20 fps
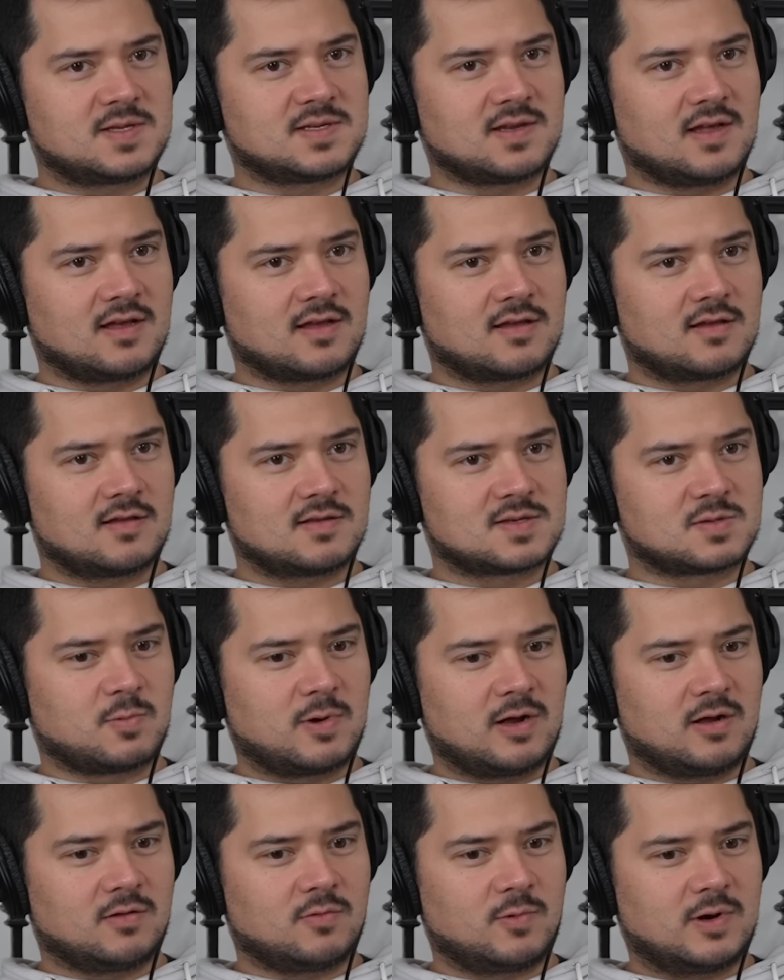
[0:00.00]
it's like it's
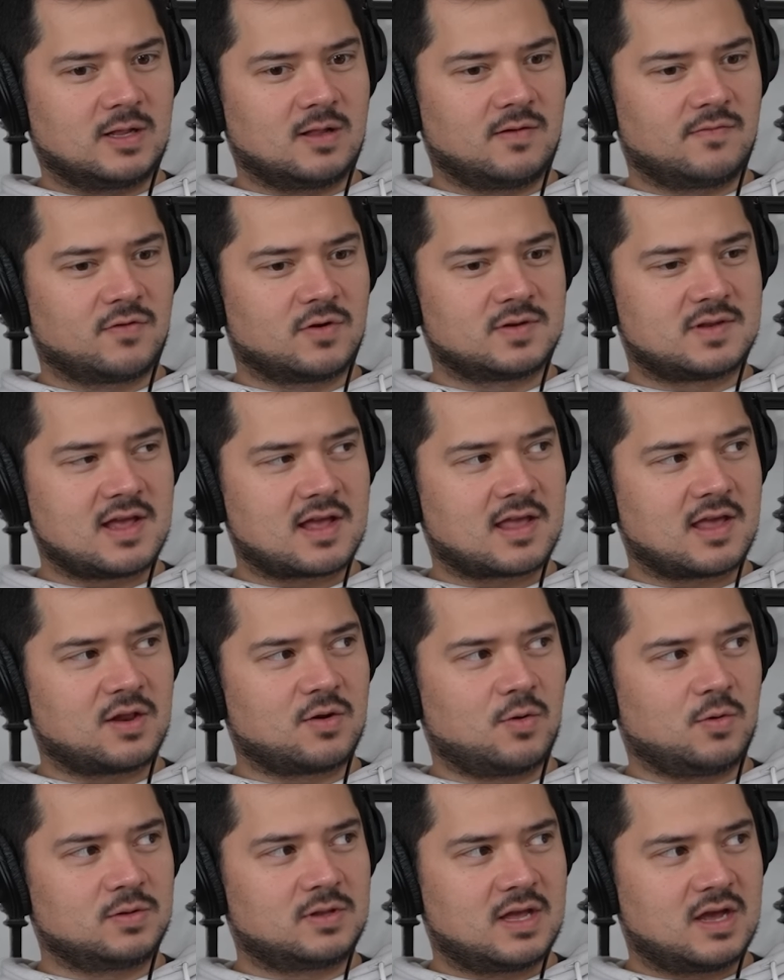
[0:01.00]
well well over a decade
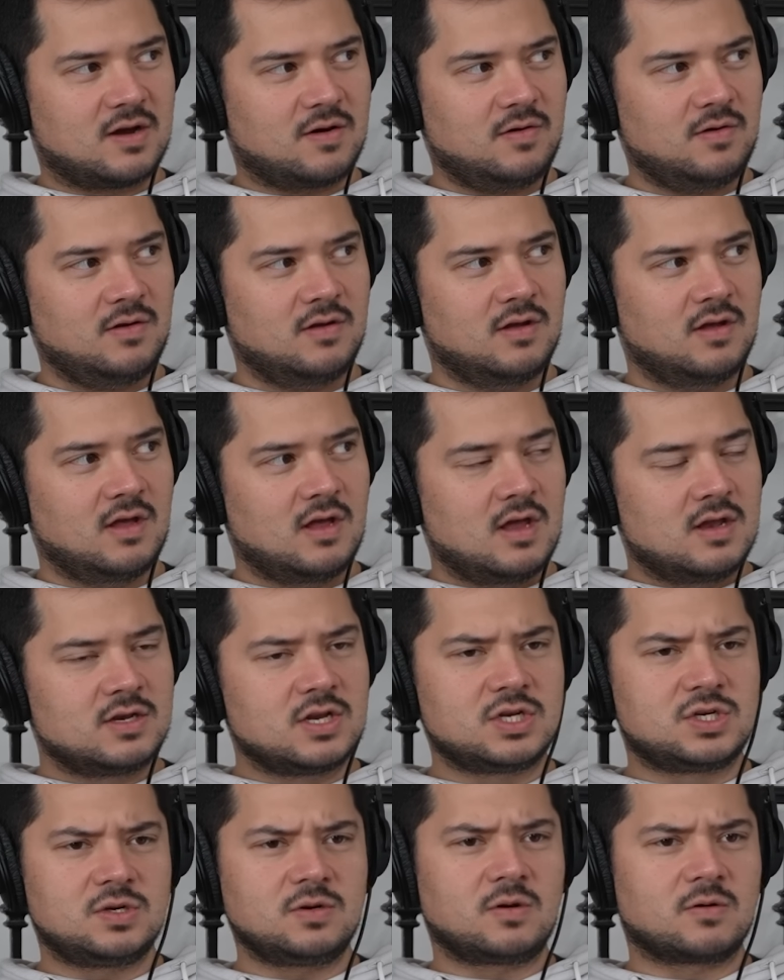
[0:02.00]
old now. Yeah.
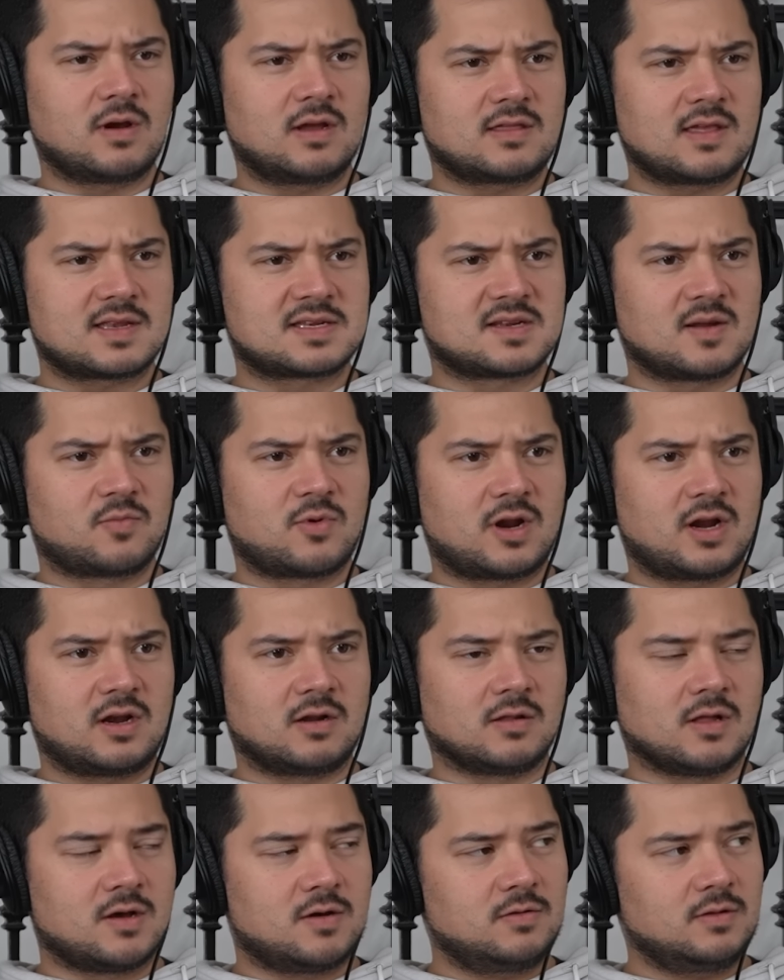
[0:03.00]
Did you create that subreddit
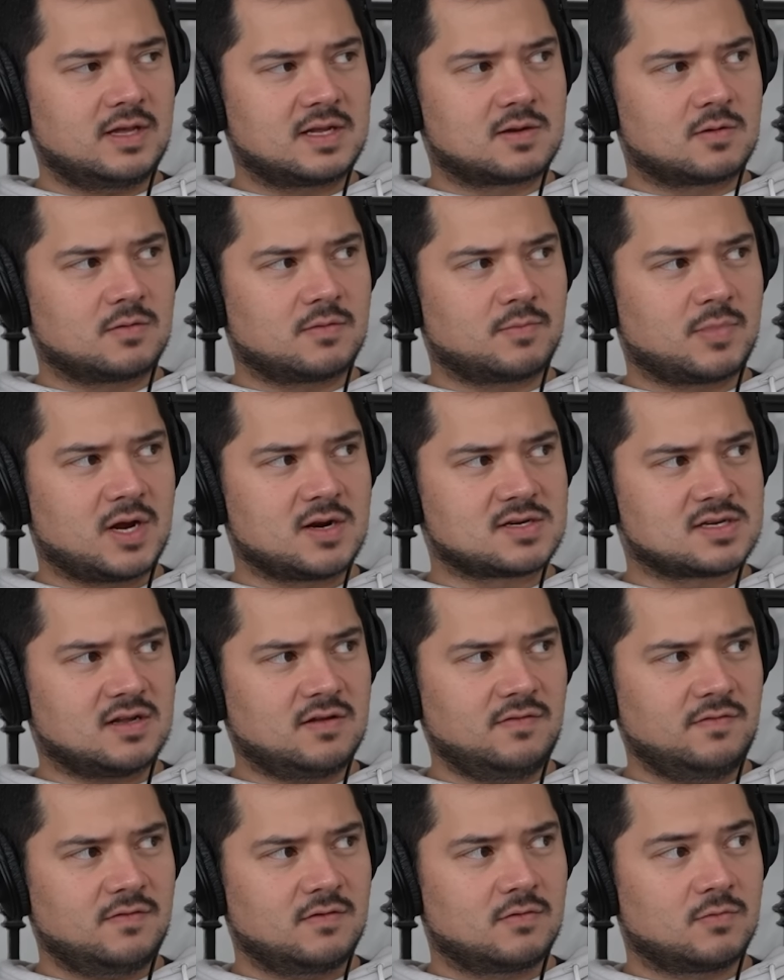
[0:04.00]
alone, like by yep.
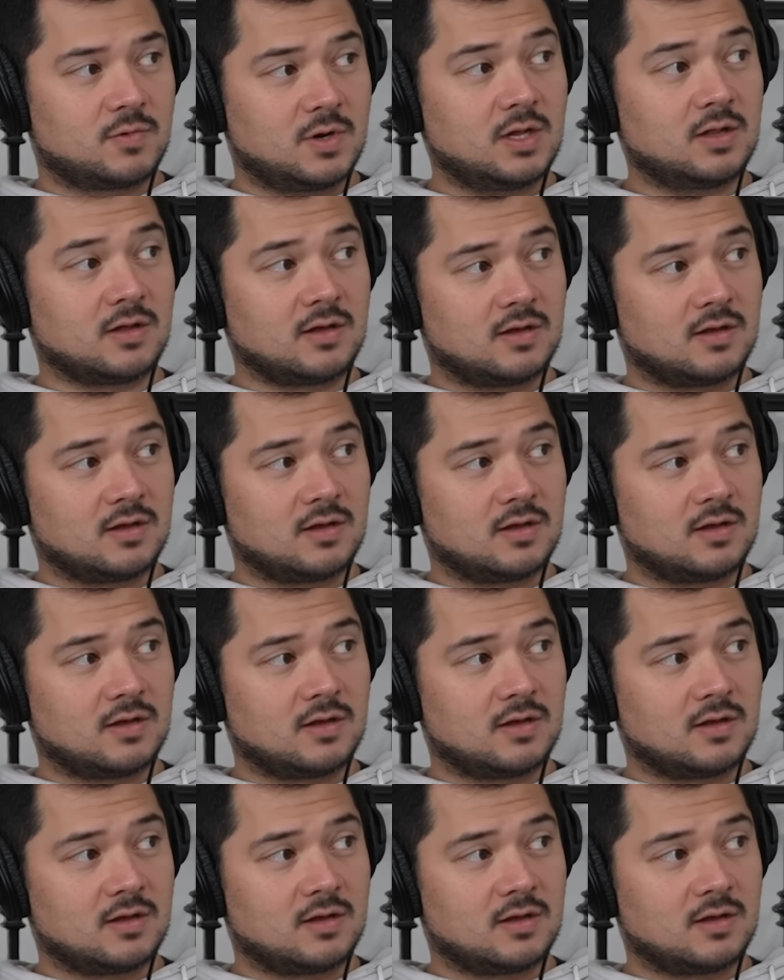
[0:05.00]
yourself? Really?